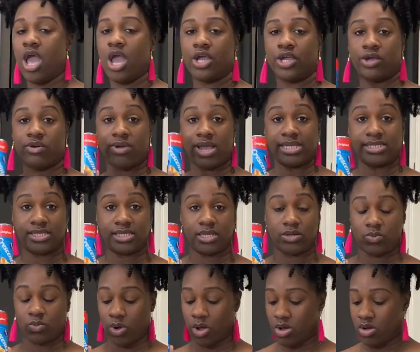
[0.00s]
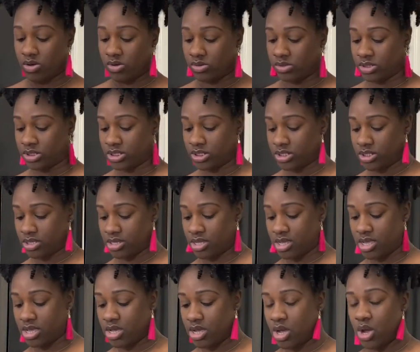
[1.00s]
crescent rolls,
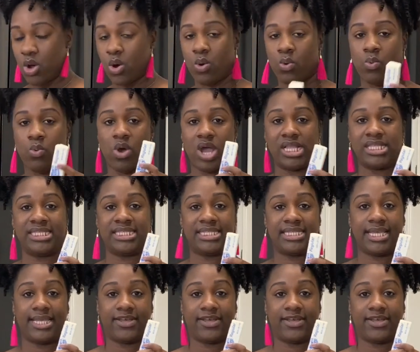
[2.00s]
1 stick